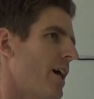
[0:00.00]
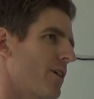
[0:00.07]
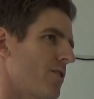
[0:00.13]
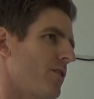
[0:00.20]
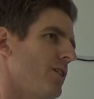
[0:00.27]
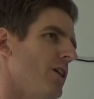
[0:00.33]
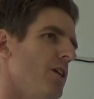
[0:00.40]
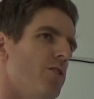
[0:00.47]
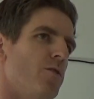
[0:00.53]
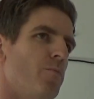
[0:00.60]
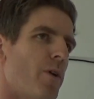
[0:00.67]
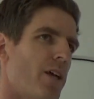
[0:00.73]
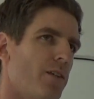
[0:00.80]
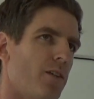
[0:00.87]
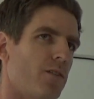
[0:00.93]
actually
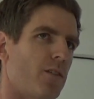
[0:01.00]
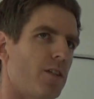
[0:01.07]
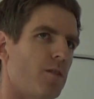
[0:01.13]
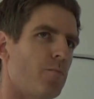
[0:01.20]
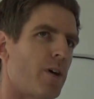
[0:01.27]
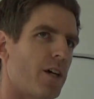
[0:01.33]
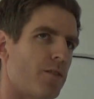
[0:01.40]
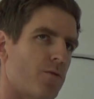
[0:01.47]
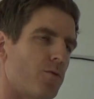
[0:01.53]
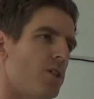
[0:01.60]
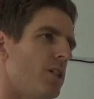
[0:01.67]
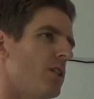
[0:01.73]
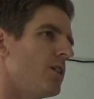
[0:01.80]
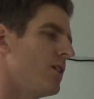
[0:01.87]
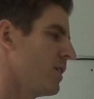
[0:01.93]
independently by
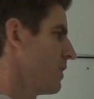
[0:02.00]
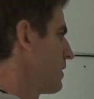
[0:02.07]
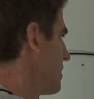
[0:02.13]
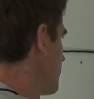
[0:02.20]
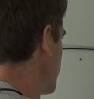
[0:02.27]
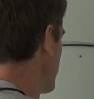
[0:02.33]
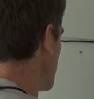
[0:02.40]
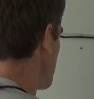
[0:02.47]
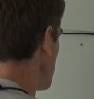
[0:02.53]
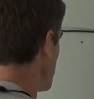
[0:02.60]
three different